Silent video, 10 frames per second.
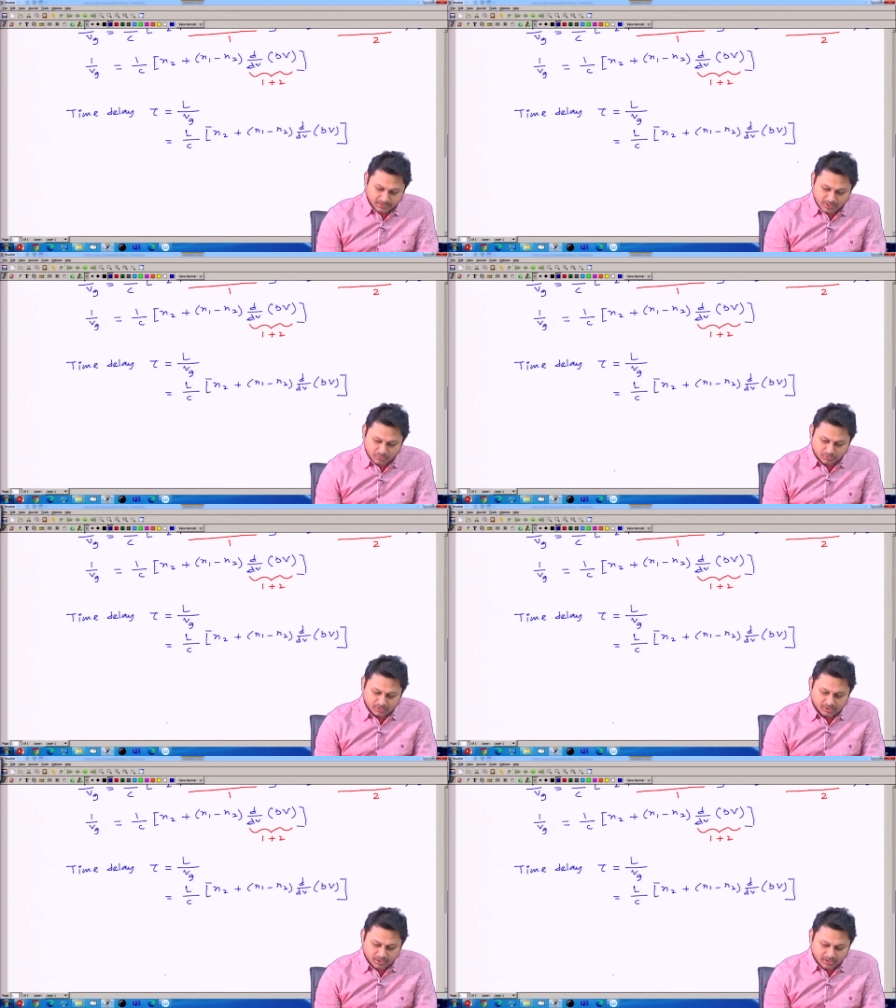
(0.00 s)
Now,
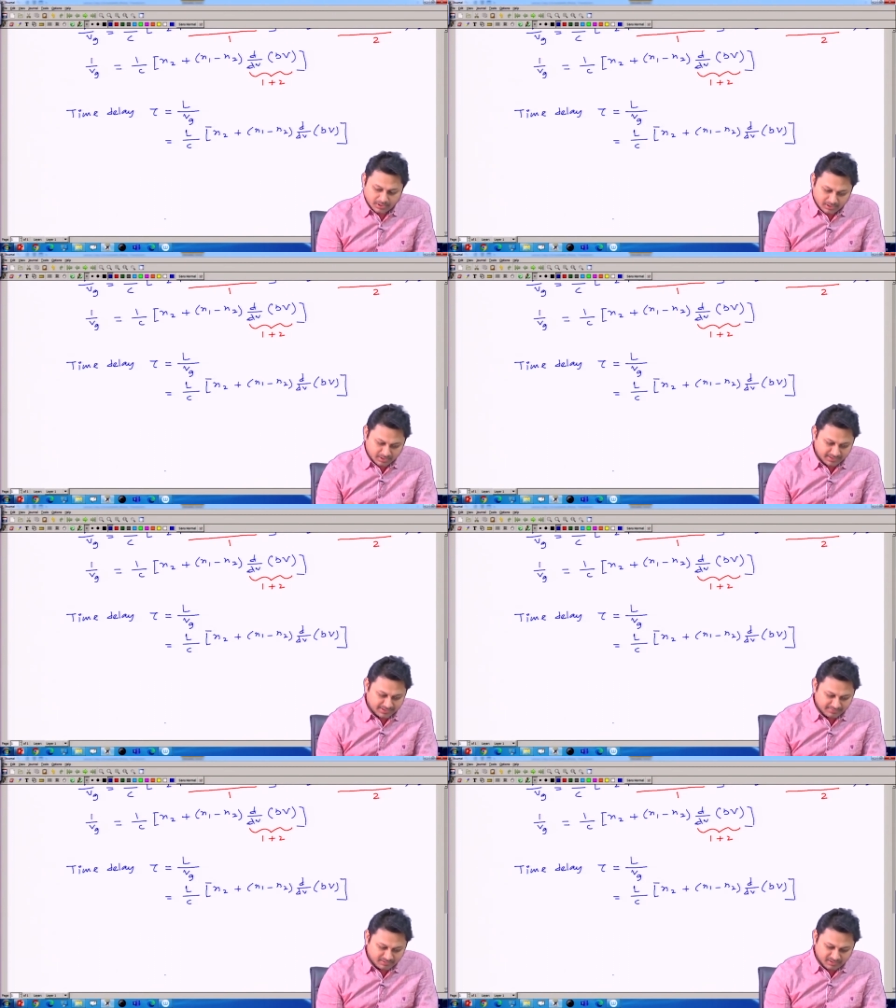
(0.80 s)
uh, I
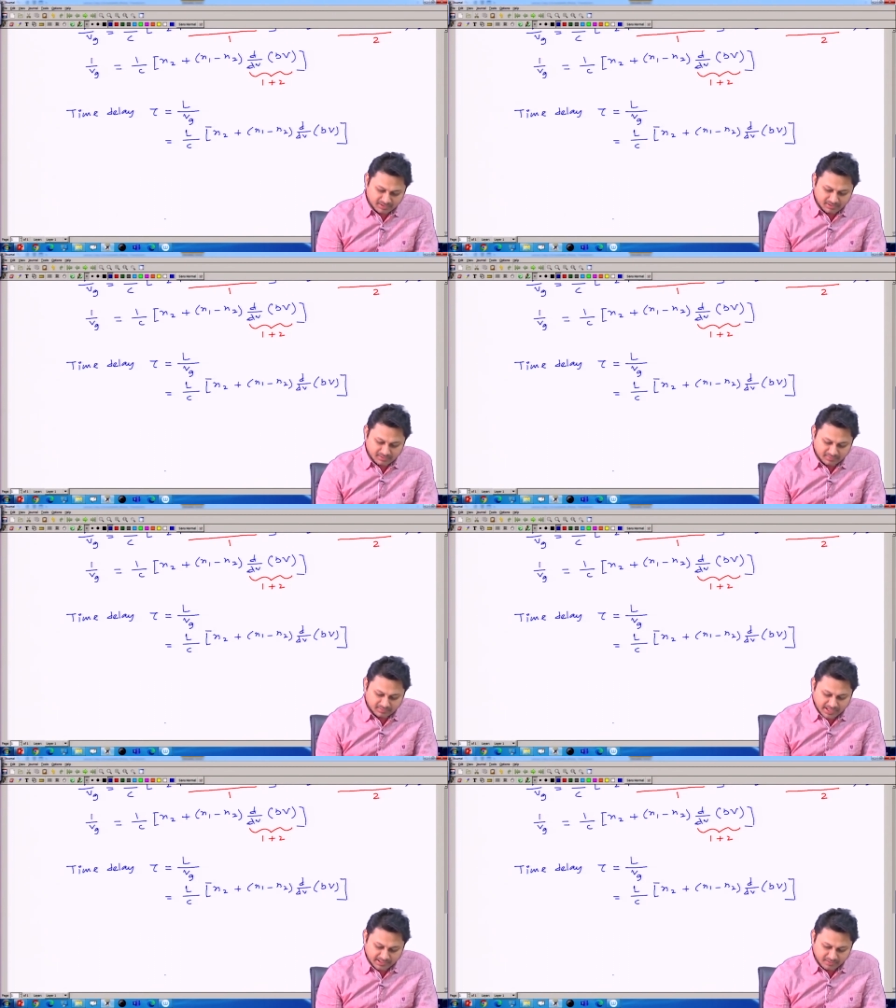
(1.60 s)
can uh,
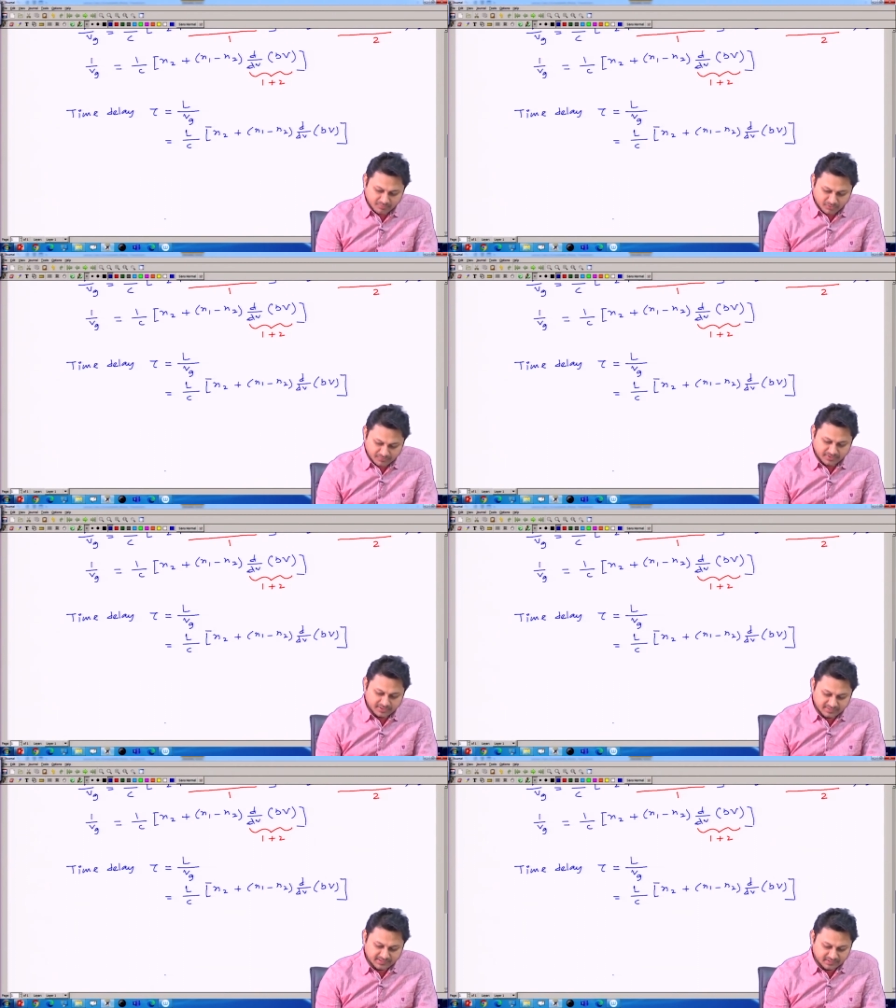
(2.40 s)
slightly
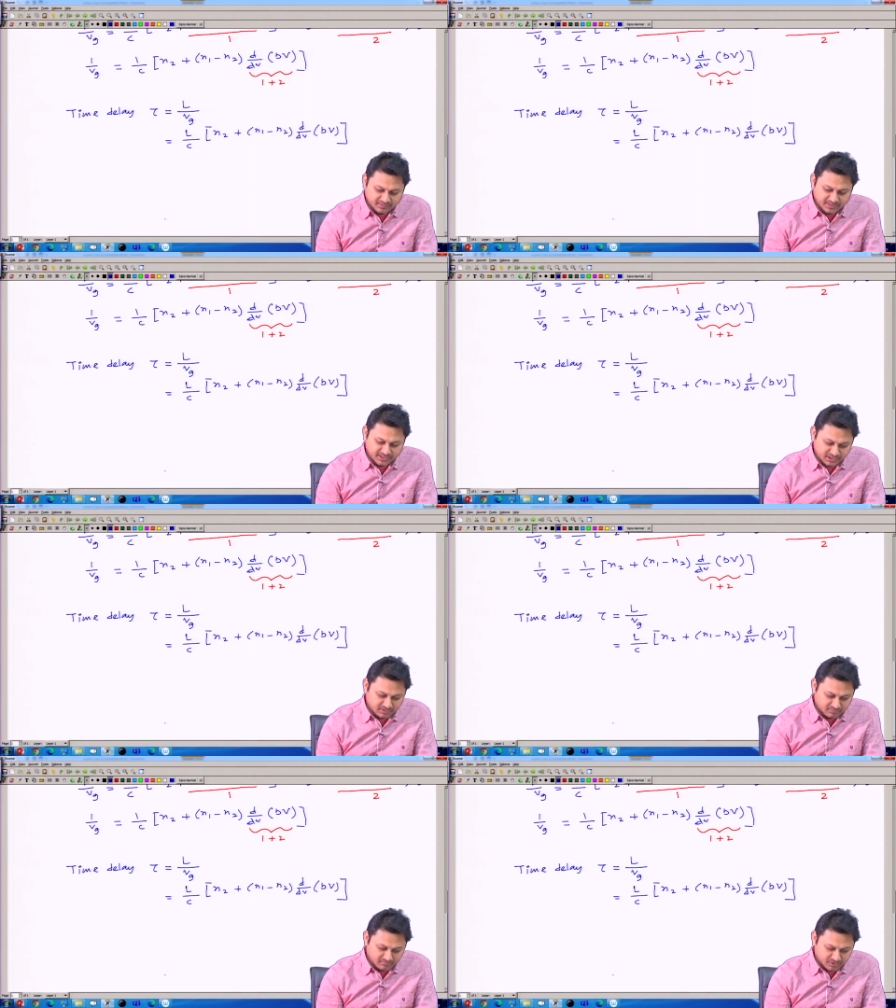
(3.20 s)
modify this
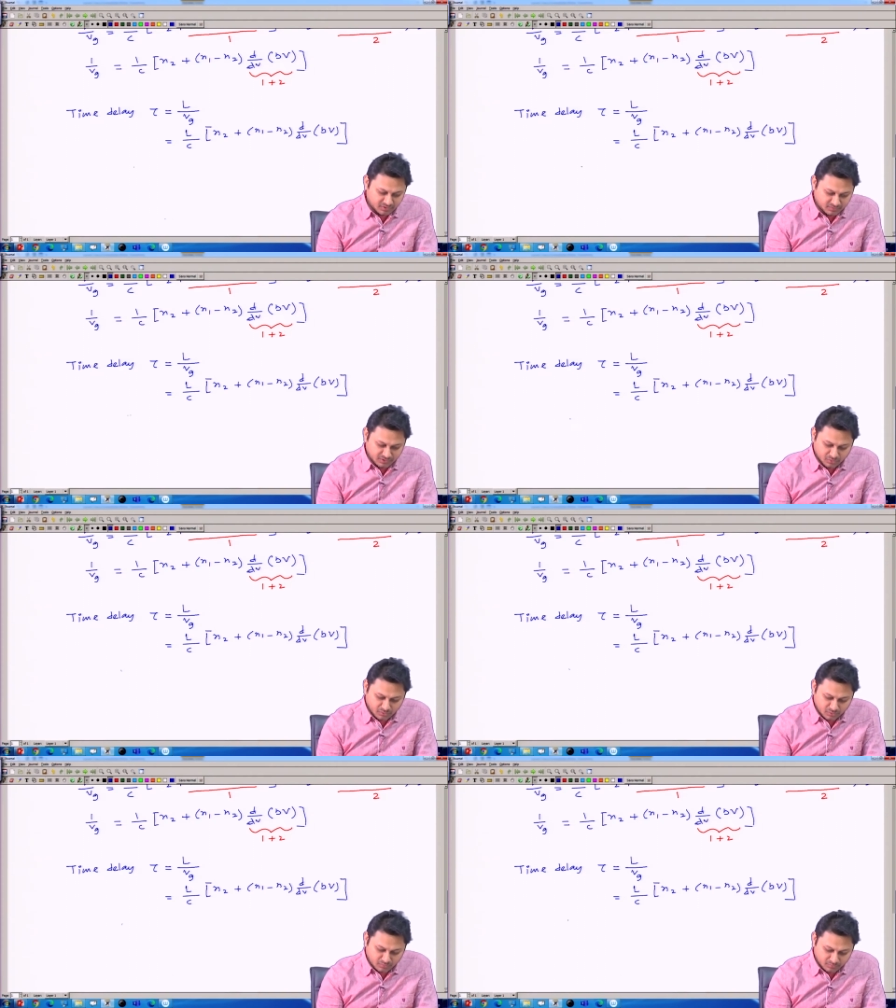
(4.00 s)
expression because we
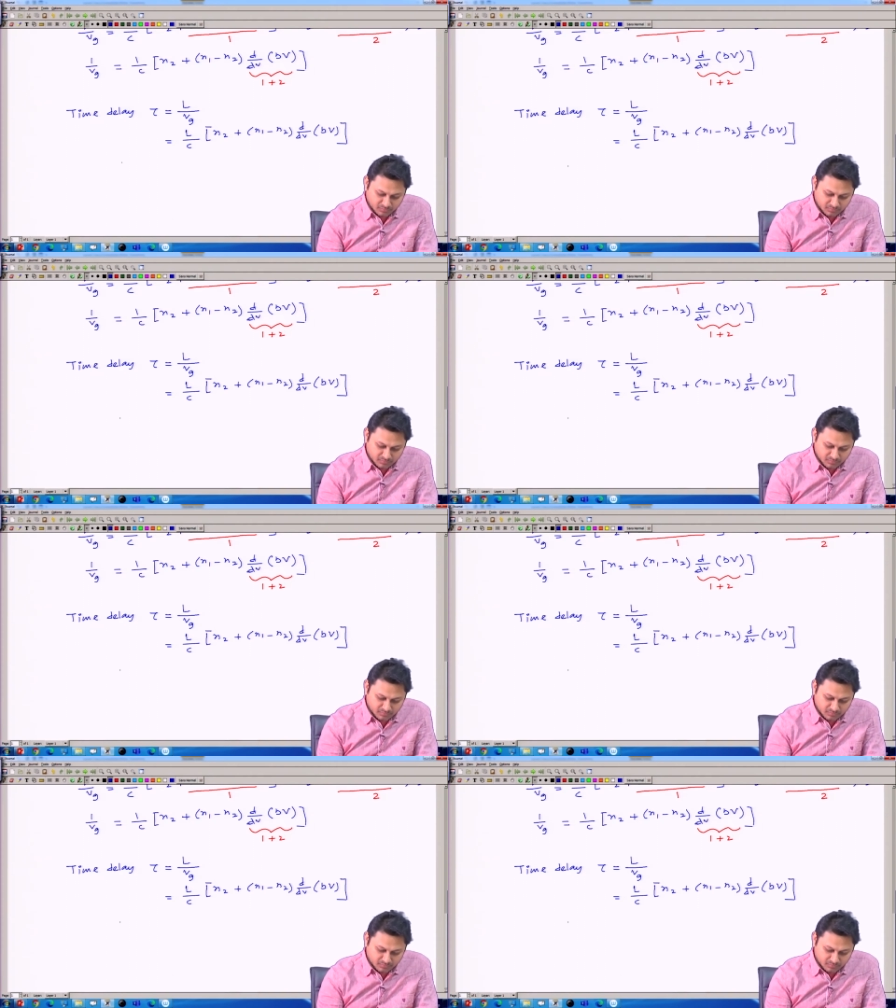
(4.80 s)
know